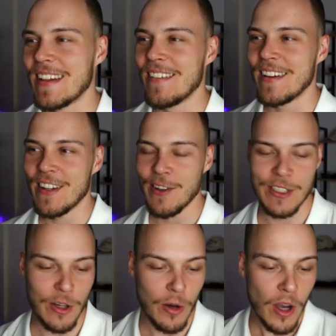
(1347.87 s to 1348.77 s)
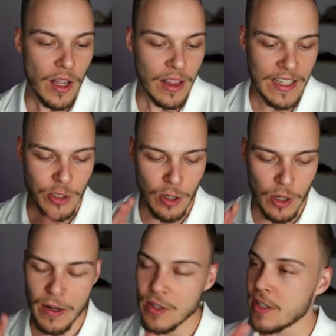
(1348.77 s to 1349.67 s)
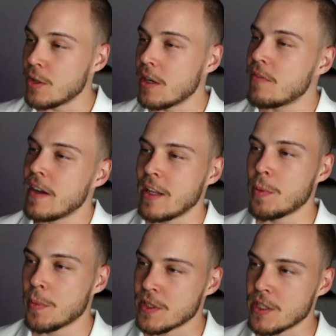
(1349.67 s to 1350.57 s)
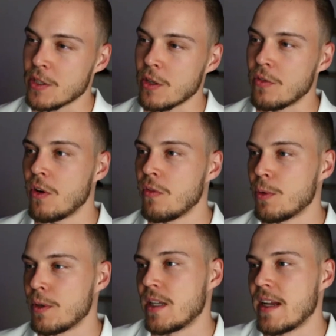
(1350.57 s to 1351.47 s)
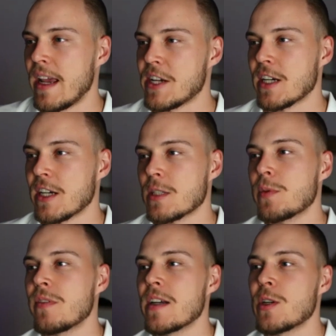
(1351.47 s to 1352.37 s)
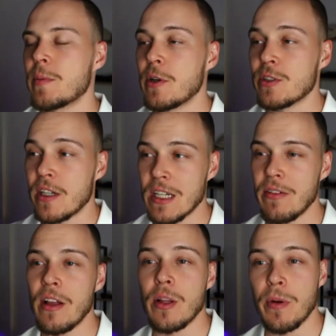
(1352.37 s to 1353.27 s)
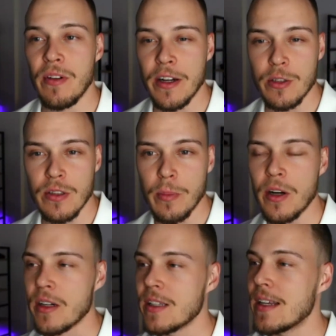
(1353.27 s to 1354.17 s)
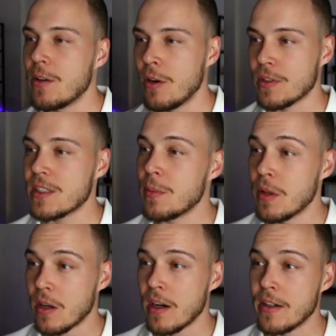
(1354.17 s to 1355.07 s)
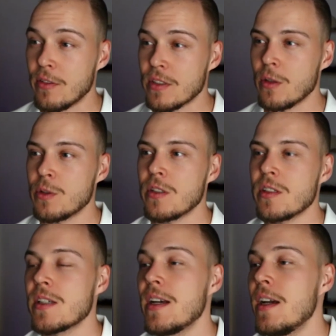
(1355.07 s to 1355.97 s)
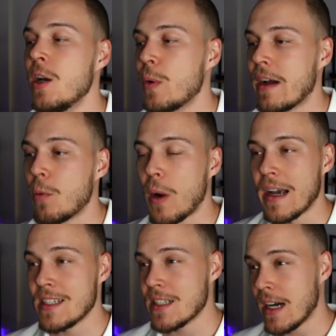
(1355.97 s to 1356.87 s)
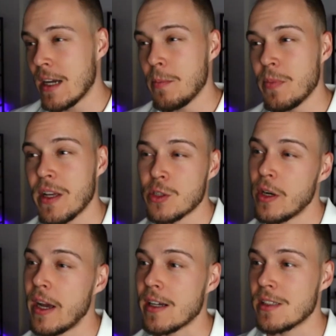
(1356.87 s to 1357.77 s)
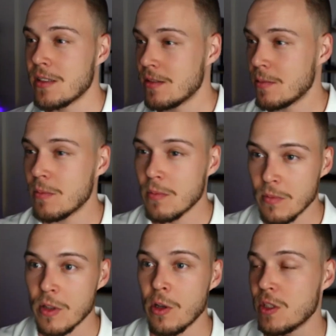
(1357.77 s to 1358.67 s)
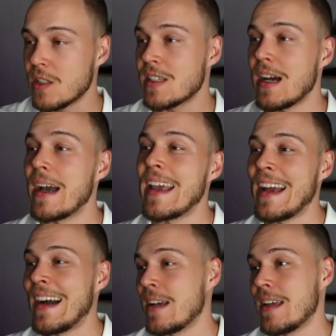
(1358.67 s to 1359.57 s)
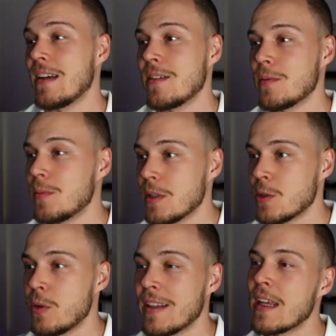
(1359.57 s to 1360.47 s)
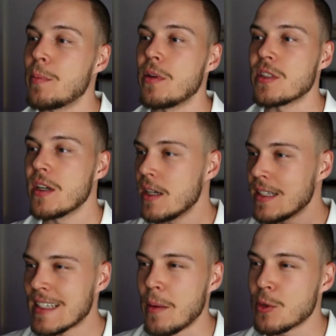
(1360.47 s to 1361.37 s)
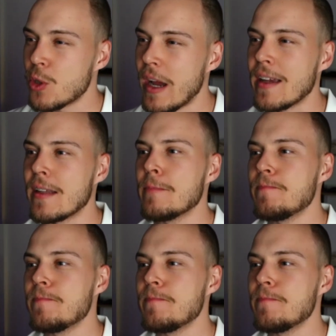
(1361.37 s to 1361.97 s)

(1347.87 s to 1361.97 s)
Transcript: it. No, so let's talk about the unique value proposition of what that Ajax provides, right? Because there are several other providers on the market that offer similar kind of solutions. We have Wise Time that tracks, does this AI as well enabled time tracking